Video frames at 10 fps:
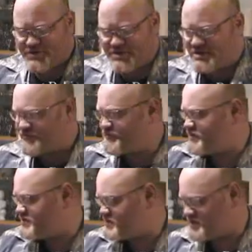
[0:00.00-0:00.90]
using
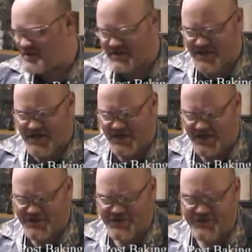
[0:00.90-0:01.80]
different
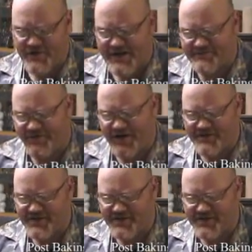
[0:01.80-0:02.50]
techniques, using rasp files,